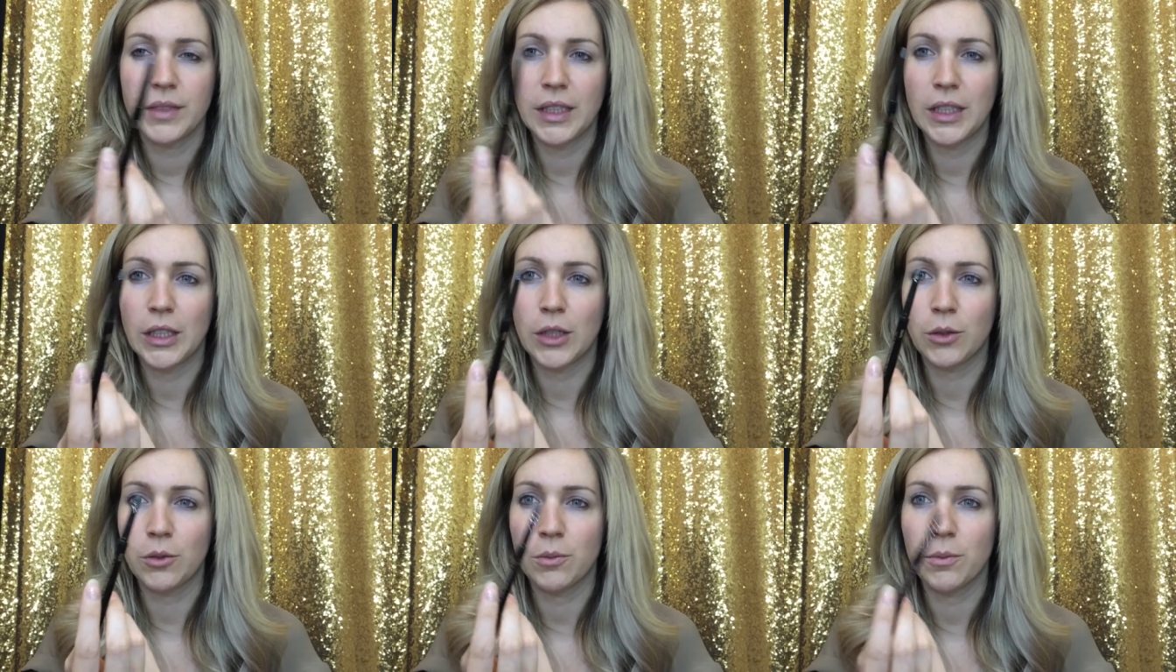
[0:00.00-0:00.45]

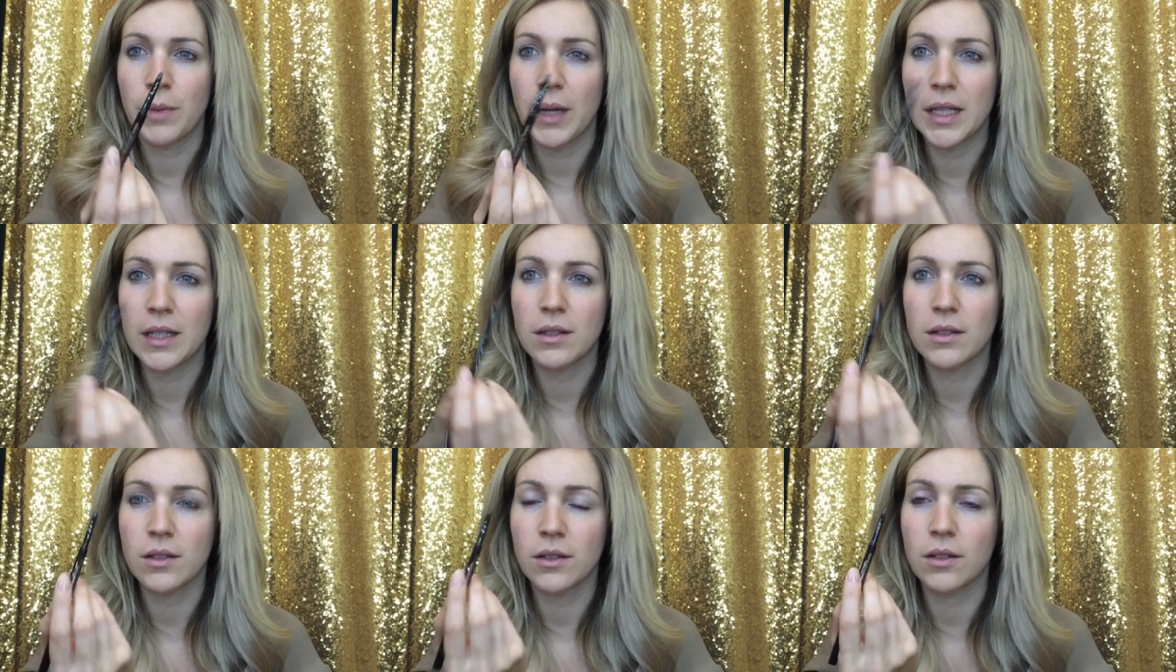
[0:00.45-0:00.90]
you know,
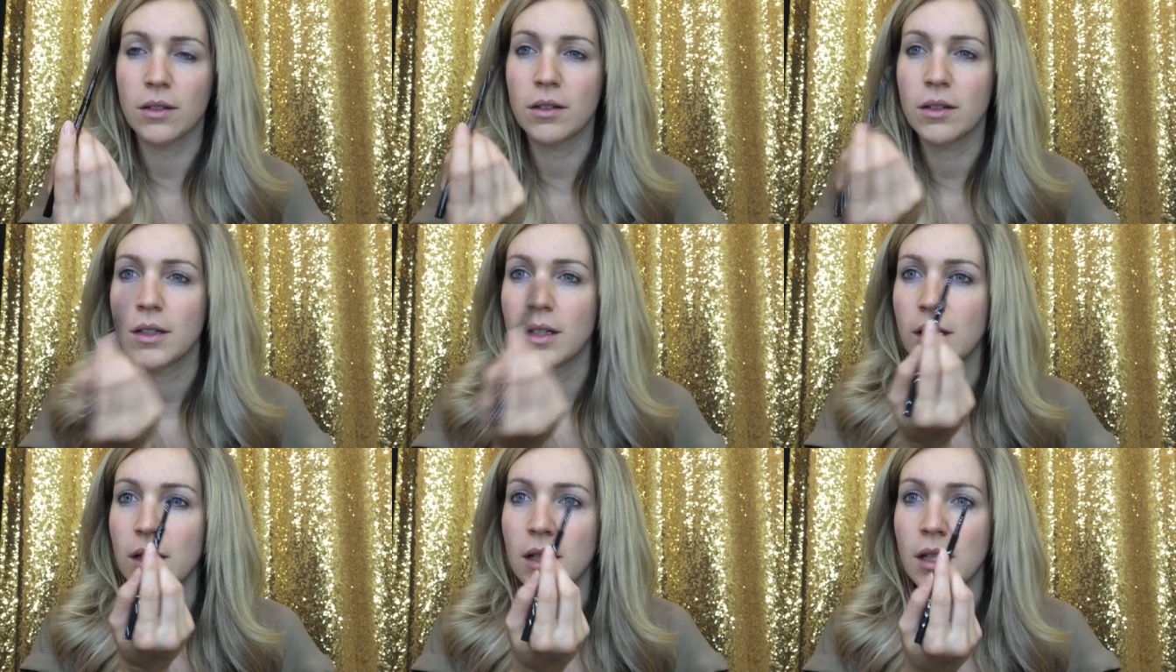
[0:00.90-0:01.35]
pencil,
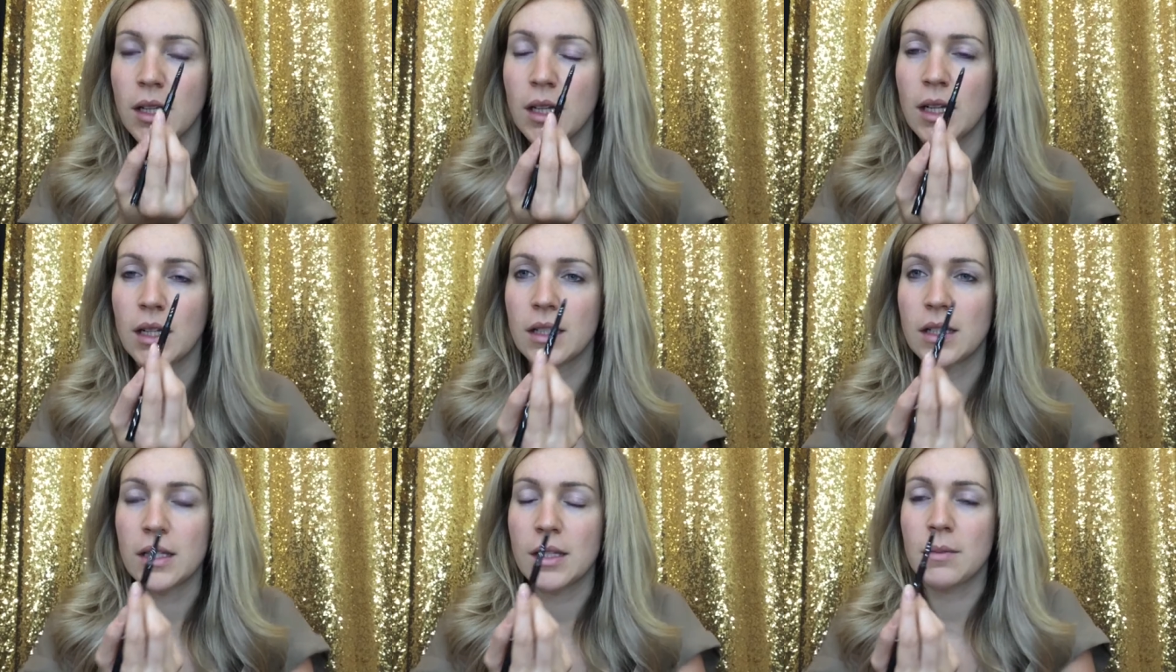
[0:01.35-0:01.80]

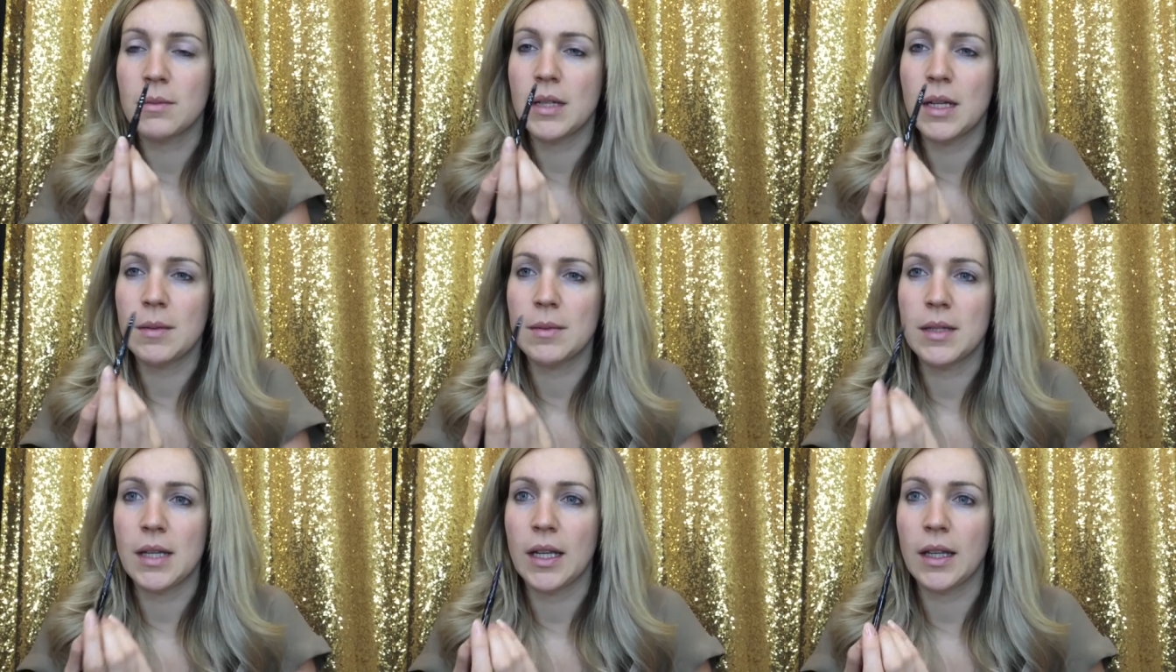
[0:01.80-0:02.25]
and
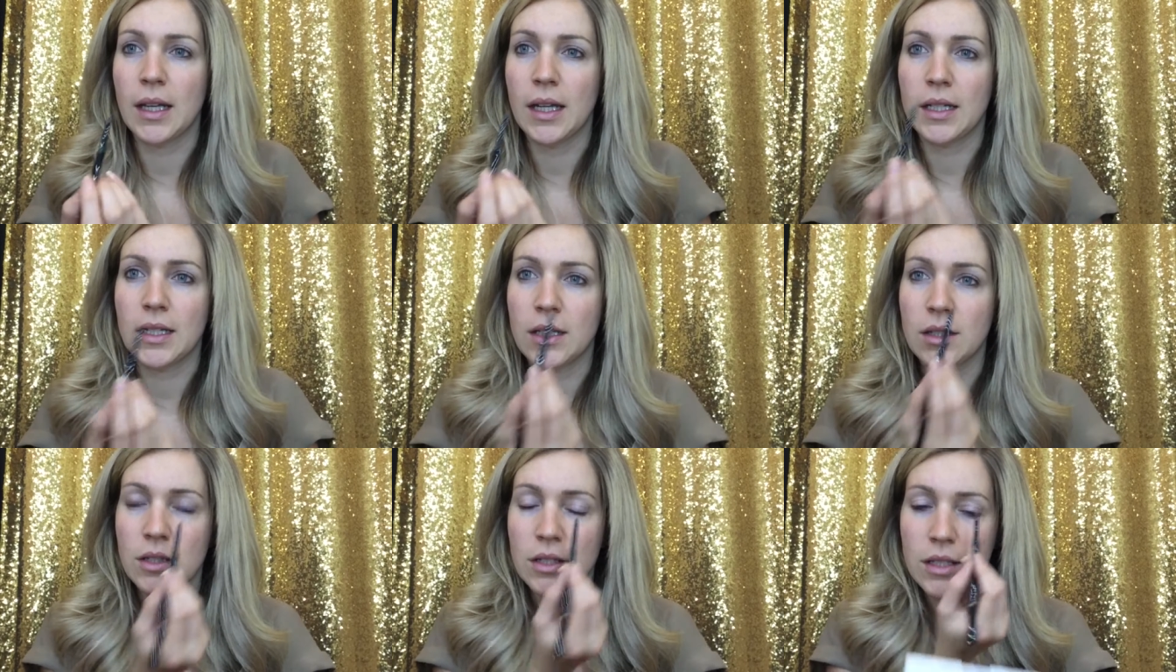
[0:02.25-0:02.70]
sometimes I
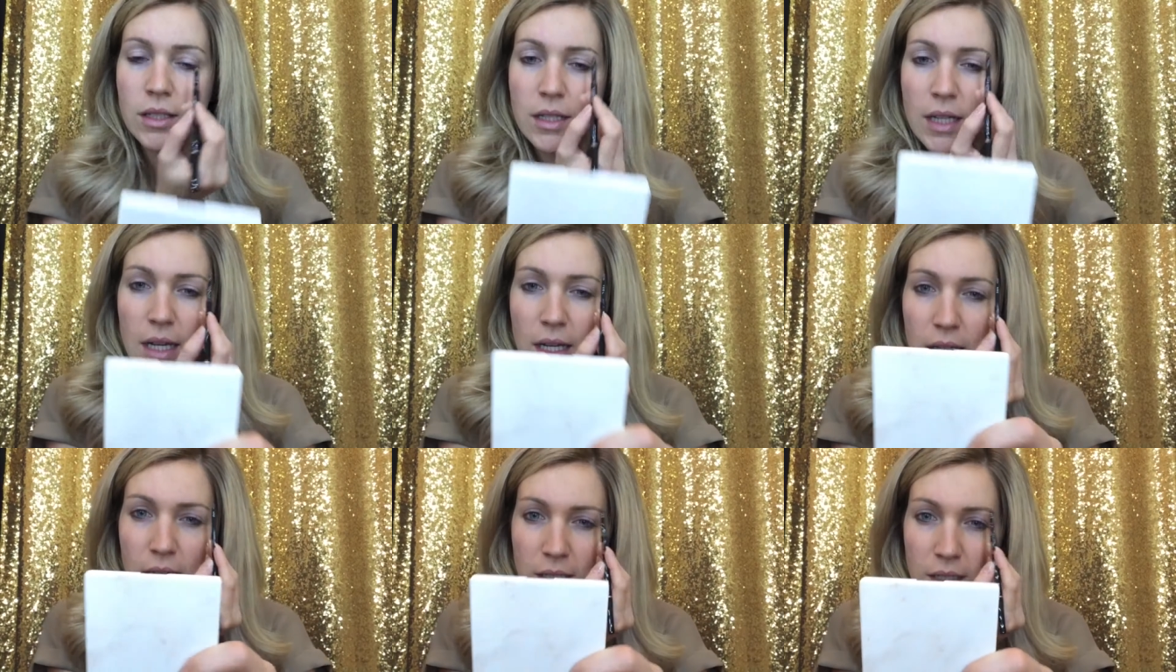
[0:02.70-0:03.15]
like to just
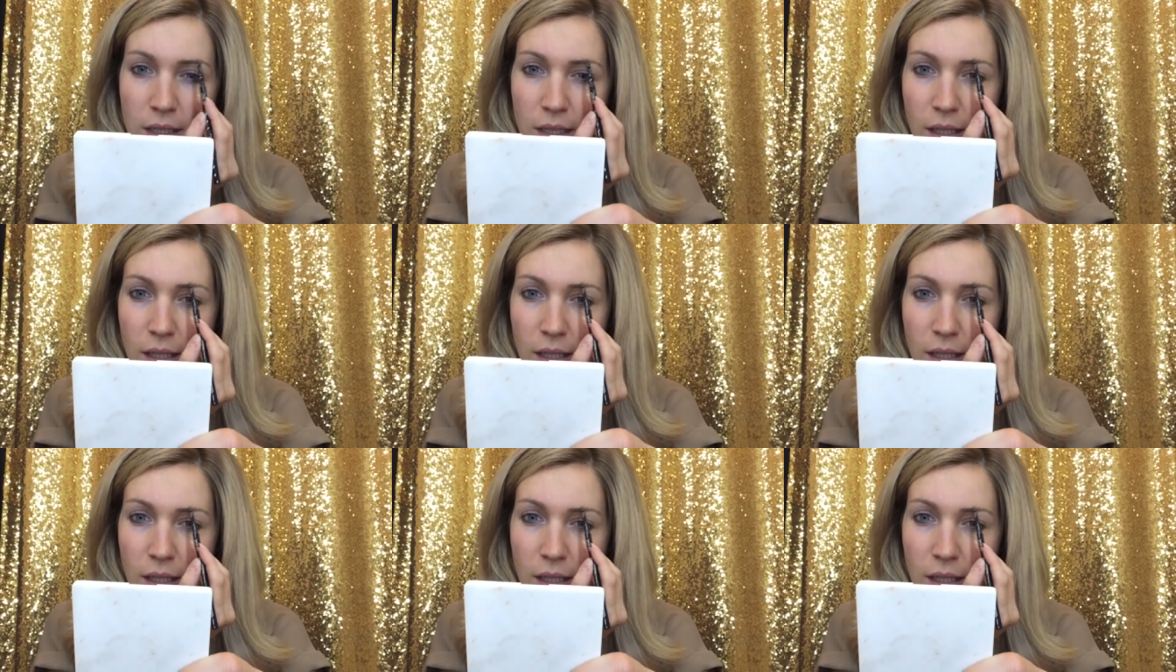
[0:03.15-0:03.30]
take it